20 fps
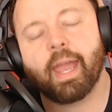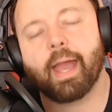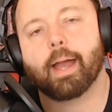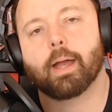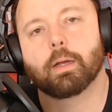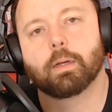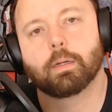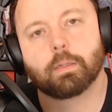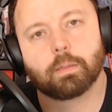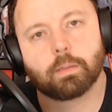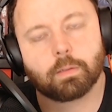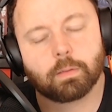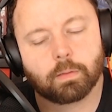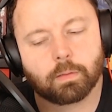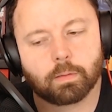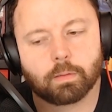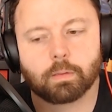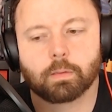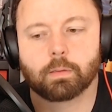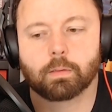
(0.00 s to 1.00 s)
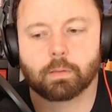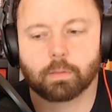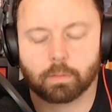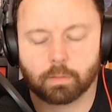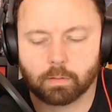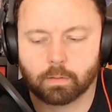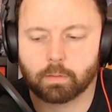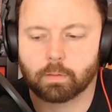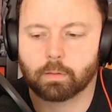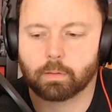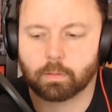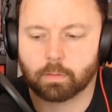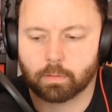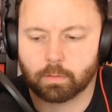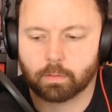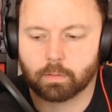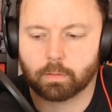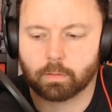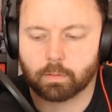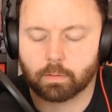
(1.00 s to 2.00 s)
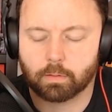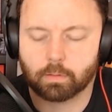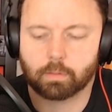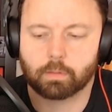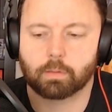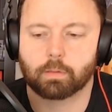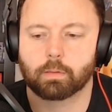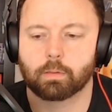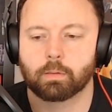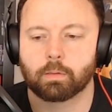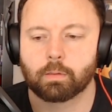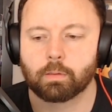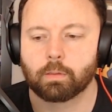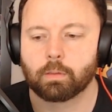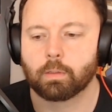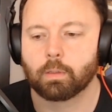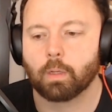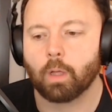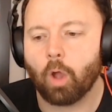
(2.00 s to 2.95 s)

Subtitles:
pantheon in a way that we haven't been able to see yet.